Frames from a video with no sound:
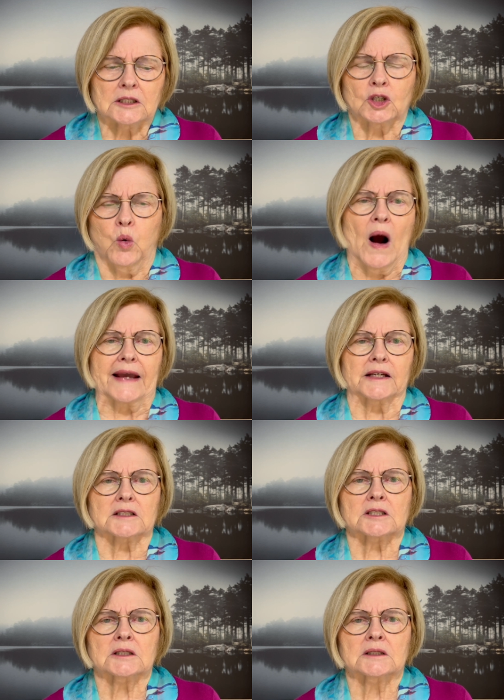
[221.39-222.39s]

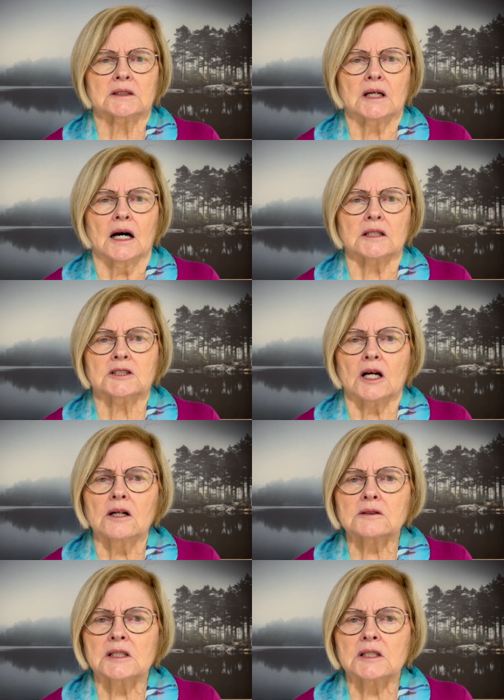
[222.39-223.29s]
Quiet. Adult